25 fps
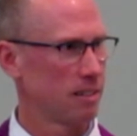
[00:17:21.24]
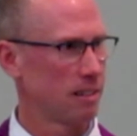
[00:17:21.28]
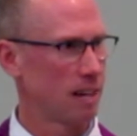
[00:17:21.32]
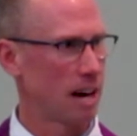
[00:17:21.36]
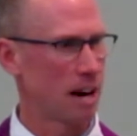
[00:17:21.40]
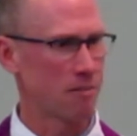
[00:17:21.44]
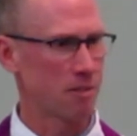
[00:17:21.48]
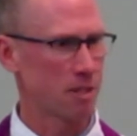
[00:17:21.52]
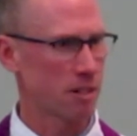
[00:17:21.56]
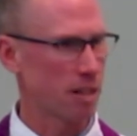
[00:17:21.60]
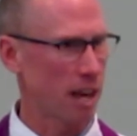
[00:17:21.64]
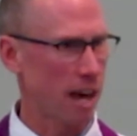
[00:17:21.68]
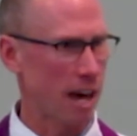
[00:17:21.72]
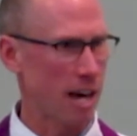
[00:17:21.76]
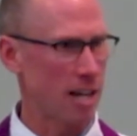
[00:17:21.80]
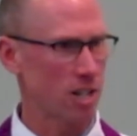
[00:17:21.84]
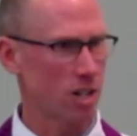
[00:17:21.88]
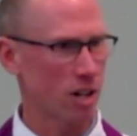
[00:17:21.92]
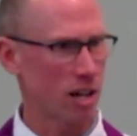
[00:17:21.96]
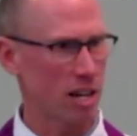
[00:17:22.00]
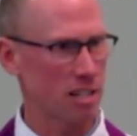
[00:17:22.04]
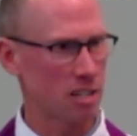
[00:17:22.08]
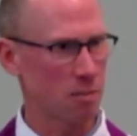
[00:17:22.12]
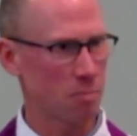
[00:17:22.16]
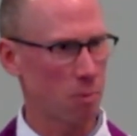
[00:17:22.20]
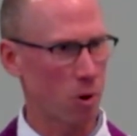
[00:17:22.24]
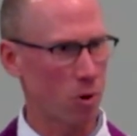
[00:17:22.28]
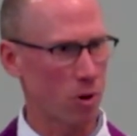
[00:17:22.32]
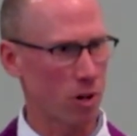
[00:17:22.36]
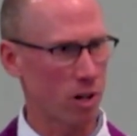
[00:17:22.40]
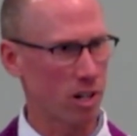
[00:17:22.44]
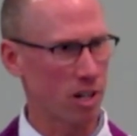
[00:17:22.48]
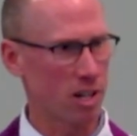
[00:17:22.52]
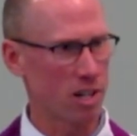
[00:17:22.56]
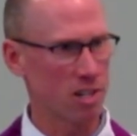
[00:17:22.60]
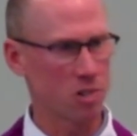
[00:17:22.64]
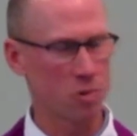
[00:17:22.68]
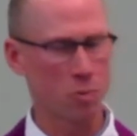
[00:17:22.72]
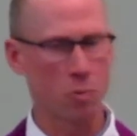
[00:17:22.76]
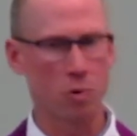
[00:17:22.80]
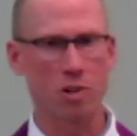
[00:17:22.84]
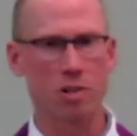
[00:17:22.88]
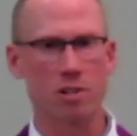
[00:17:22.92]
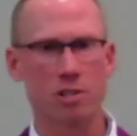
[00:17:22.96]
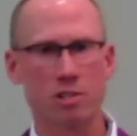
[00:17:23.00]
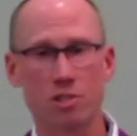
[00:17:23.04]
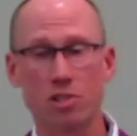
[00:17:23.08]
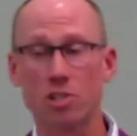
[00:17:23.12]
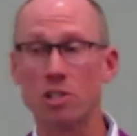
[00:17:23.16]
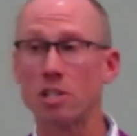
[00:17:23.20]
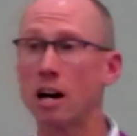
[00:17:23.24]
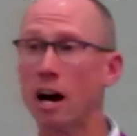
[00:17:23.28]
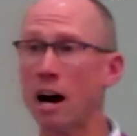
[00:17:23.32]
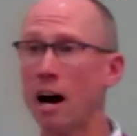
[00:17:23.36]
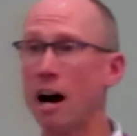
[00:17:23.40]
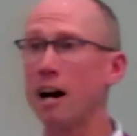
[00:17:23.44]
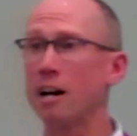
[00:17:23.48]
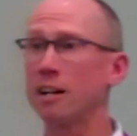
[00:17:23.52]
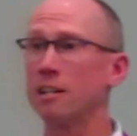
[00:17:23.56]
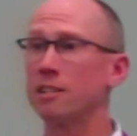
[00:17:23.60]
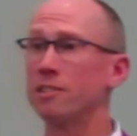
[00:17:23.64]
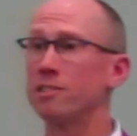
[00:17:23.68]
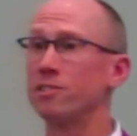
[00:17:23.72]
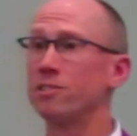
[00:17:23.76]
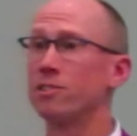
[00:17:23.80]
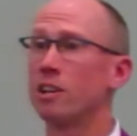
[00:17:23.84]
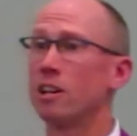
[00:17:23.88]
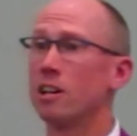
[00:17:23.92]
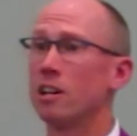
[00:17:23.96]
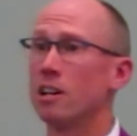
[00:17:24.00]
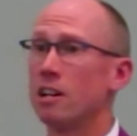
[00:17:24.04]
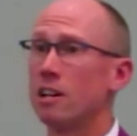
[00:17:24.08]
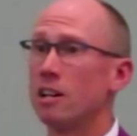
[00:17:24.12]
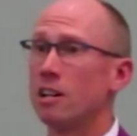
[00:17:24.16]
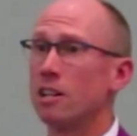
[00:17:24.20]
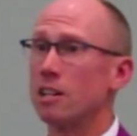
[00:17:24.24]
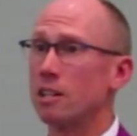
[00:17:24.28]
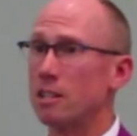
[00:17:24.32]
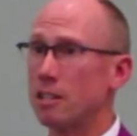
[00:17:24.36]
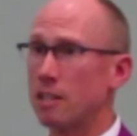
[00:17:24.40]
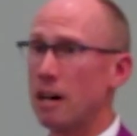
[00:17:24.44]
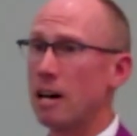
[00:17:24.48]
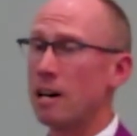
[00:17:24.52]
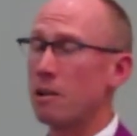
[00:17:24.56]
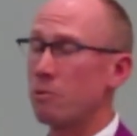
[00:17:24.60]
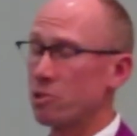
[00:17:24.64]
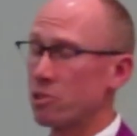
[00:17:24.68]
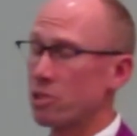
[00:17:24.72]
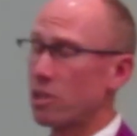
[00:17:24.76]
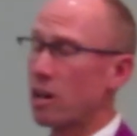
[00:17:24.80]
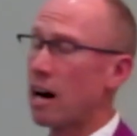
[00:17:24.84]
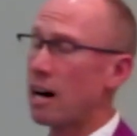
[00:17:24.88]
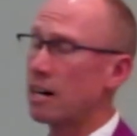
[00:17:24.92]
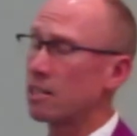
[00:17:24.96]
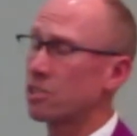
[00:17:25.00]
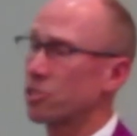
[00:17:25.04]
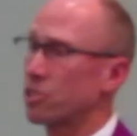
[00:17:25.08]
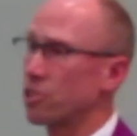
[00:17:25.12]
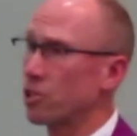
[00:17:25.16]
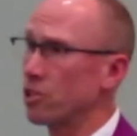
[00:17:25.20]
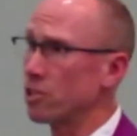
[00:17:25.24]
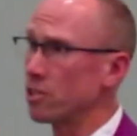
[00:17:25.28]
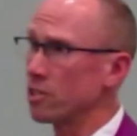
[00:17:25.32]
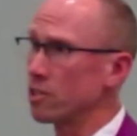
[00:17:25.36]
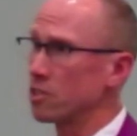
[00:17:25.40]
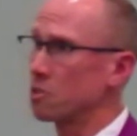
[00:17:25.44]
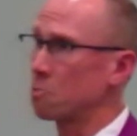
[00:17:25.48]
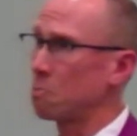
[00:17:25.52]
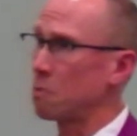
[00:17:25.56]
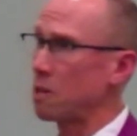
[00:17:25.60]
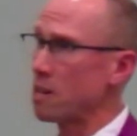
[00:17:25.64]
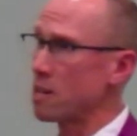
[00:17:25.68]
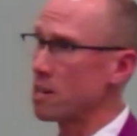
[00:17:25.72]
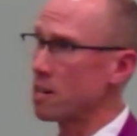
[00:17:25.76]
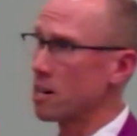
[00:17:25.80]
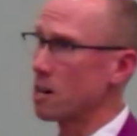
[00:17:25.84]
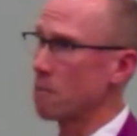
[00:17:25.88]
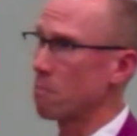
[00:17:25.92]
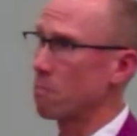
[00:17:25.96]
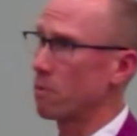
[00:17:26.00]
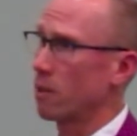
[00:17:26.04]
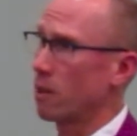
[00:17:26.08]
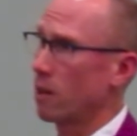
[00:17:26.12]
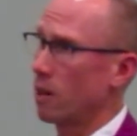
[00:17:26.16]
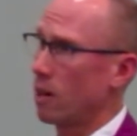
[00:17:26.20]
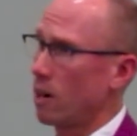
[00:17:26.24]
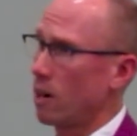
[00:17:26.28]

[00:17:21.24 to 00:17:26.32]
After the angel had spoken his words, God's, God, it was God's turn to speak up.